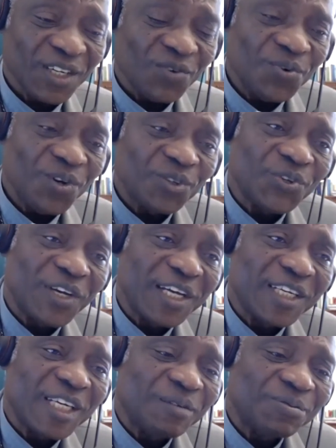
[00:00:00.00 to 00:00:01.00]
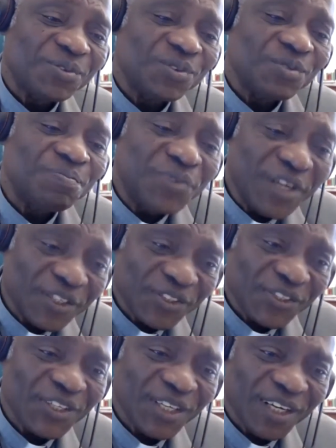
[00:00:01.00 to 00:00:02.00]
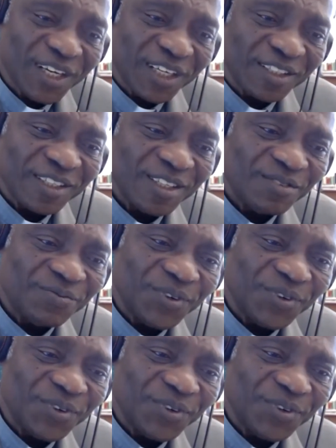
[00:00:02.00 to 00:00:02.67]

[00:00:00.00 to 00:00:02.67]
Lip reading: we also end up praising God for